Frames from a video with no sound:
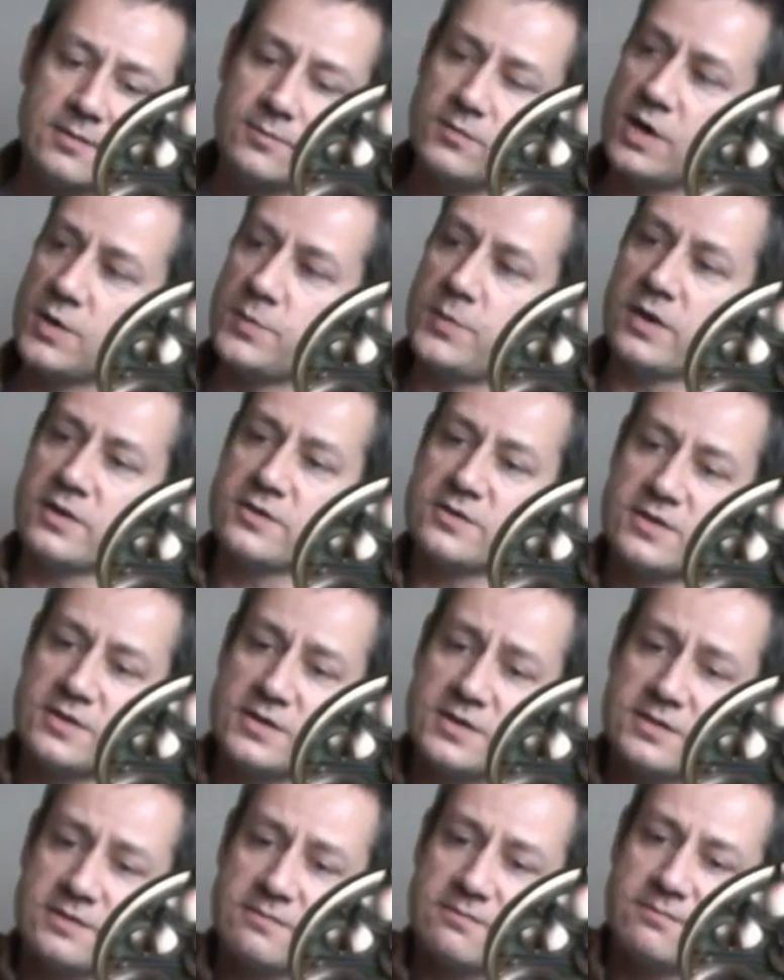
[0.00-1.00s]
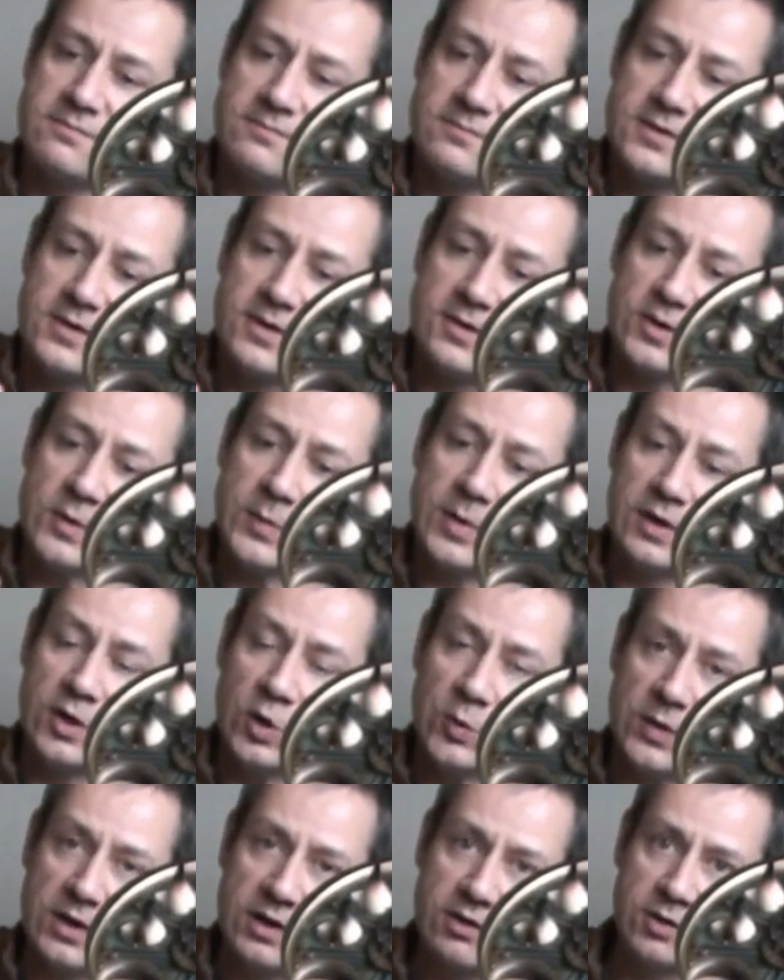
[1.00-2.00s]
my box has turned up a
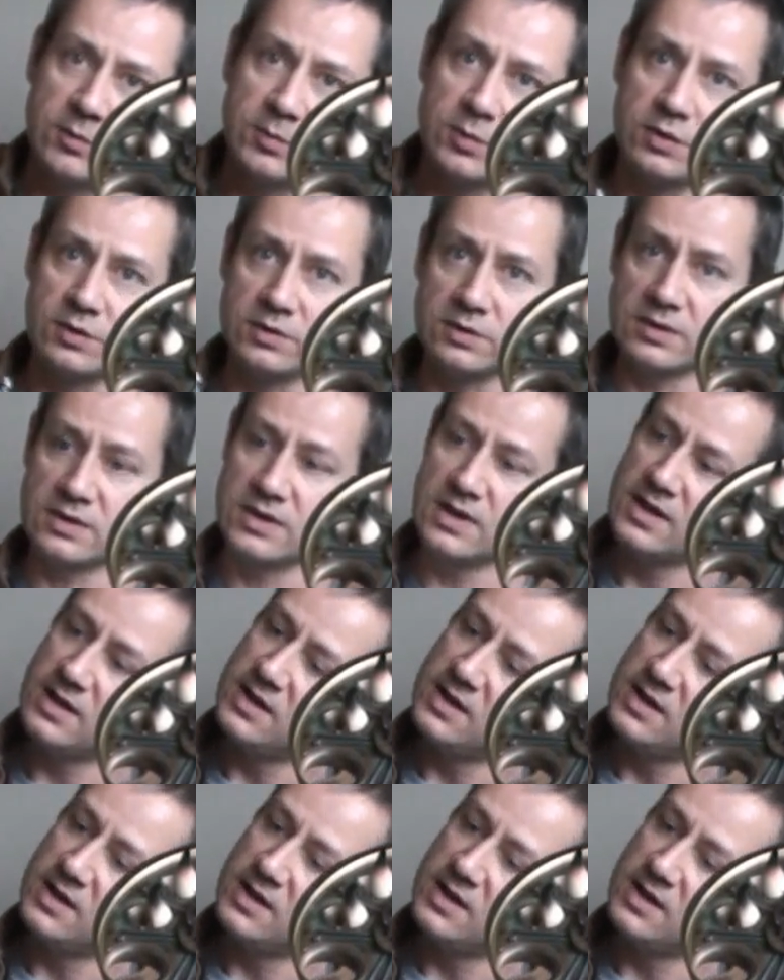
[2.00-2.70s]
little bit crumpled.